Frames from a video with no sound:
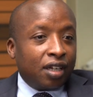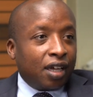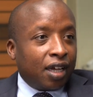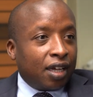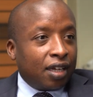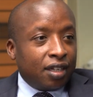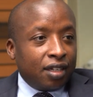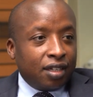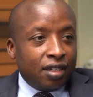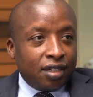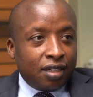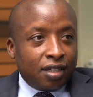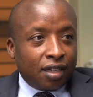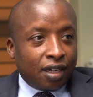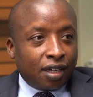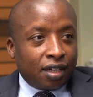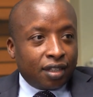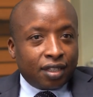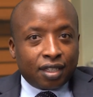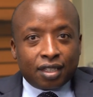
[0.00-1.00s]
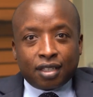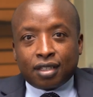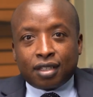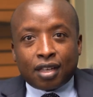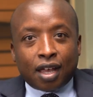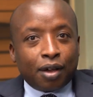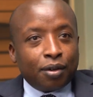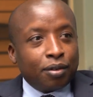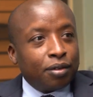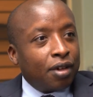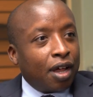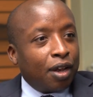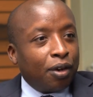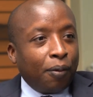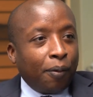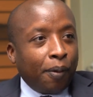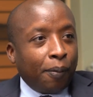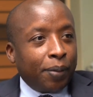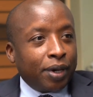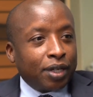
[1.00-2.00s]
and this is how a
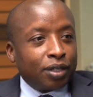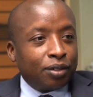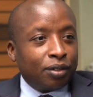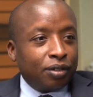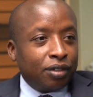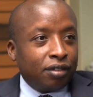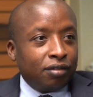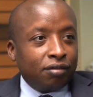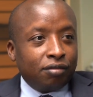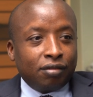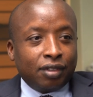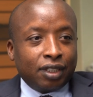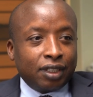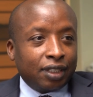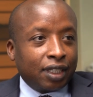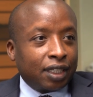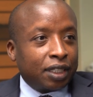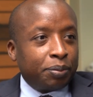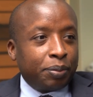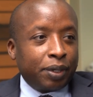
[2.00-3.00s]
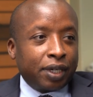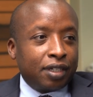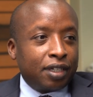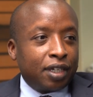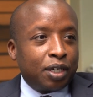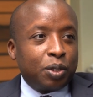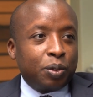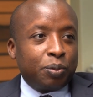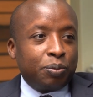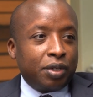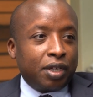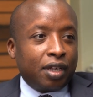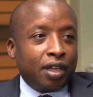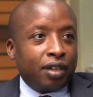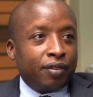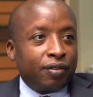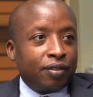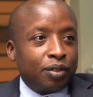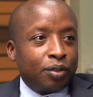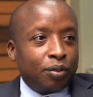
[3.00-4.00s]
normal person is expected to
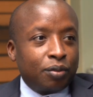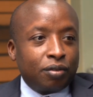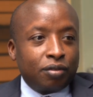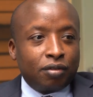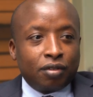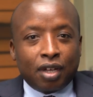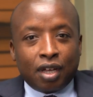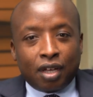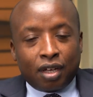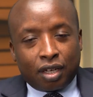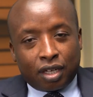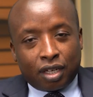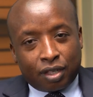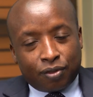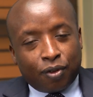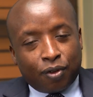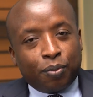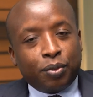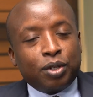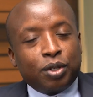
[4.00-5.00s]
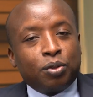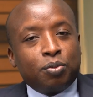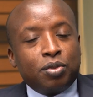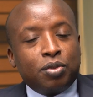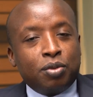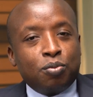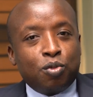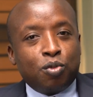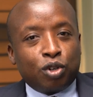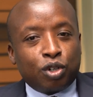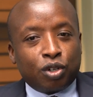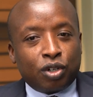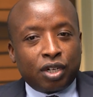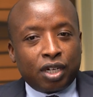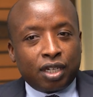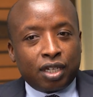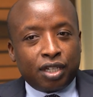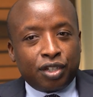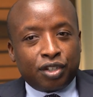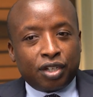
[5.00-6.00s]
behave. So it's for me to be
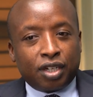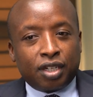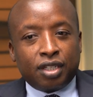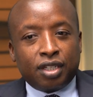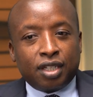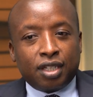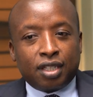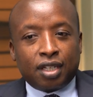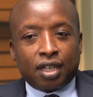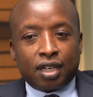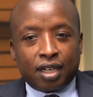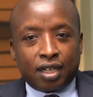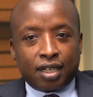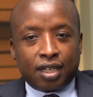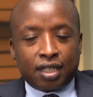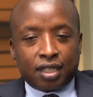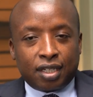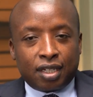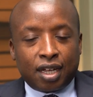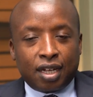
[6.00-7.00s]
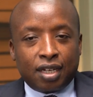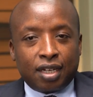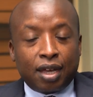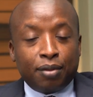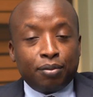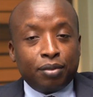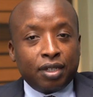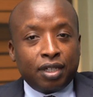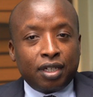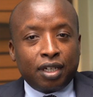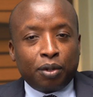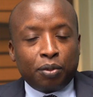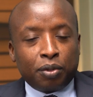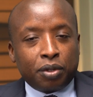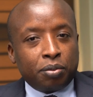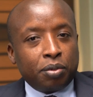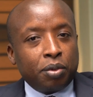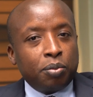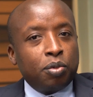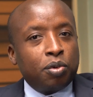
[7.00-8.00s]
emotionally intelligent and understand I'm dealing with
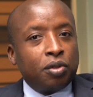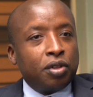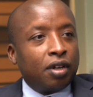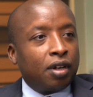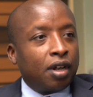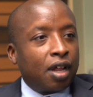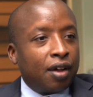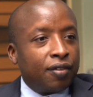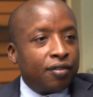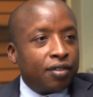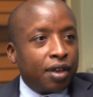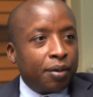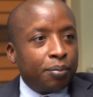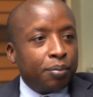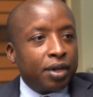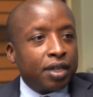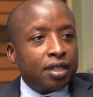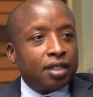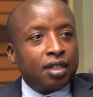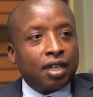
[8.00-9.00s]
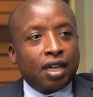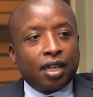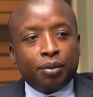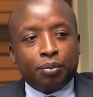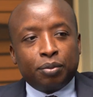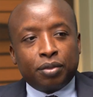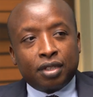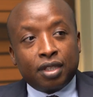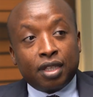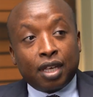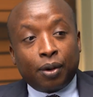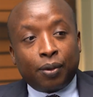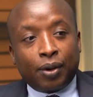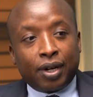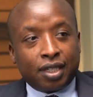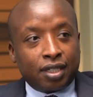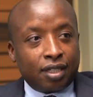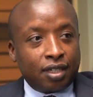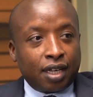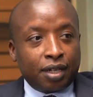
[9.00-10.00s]
people, they'll have their best times, their
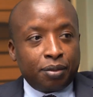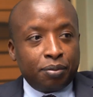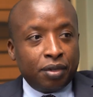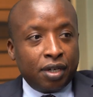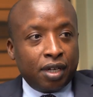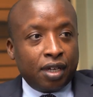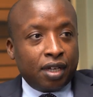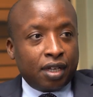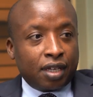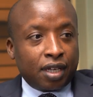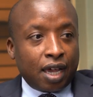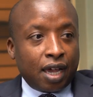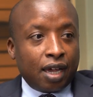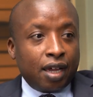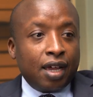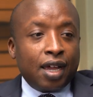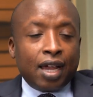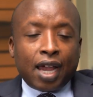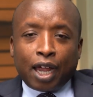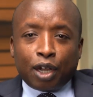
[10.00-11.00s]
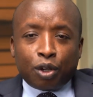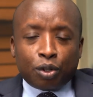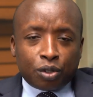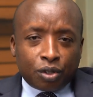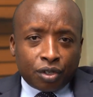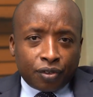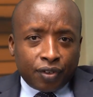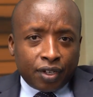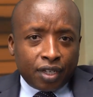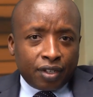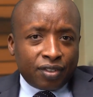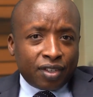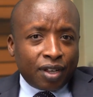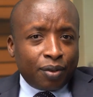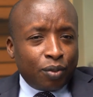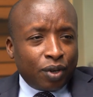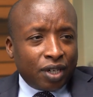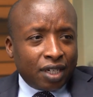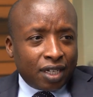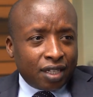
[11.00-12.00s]
worst time. Yeah. And also, even if
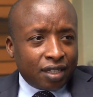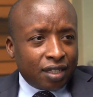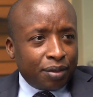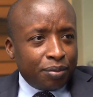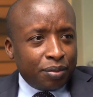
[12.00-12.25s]
someone does a